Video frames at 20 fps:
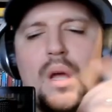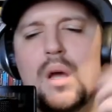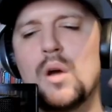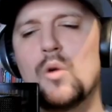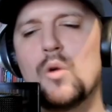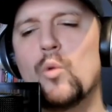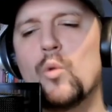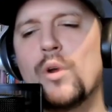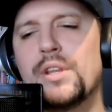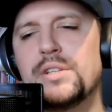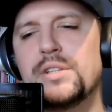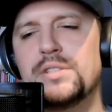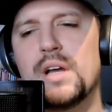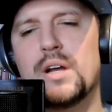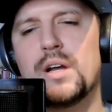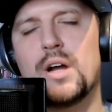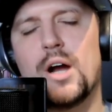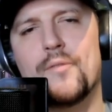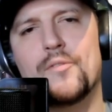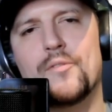What does that
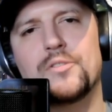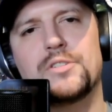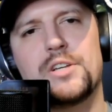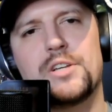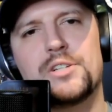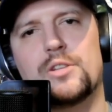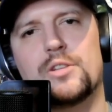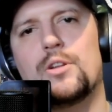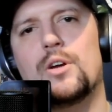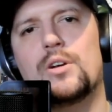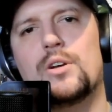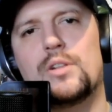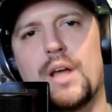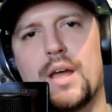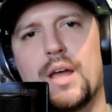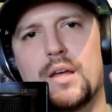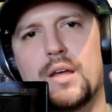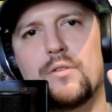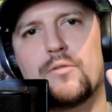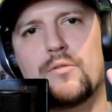conversation look
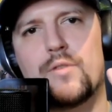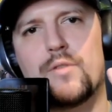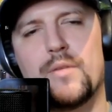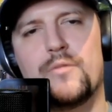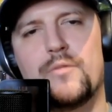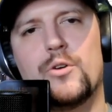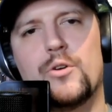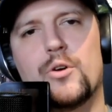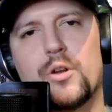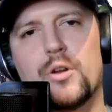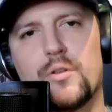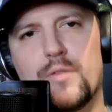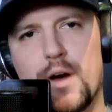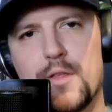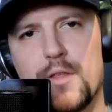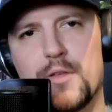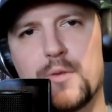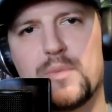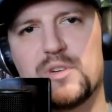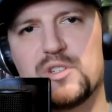like from the feel good father
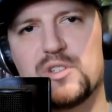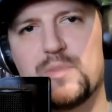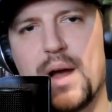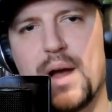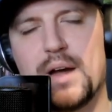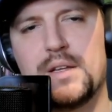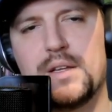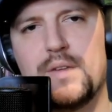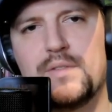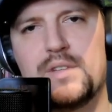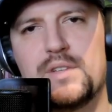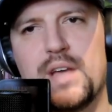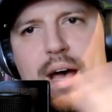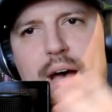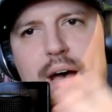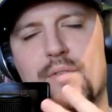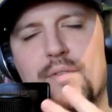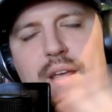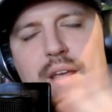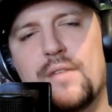perspective to
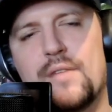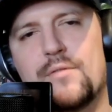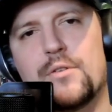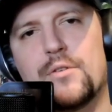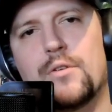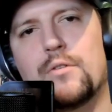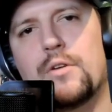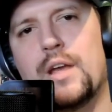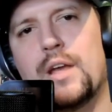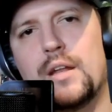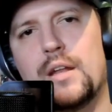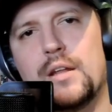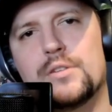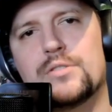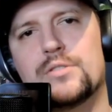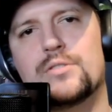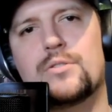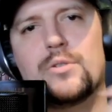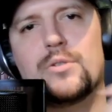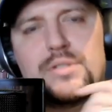advocate for their kid in a
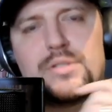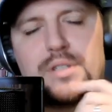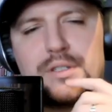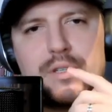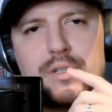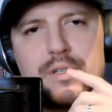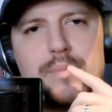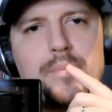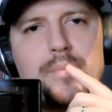school system?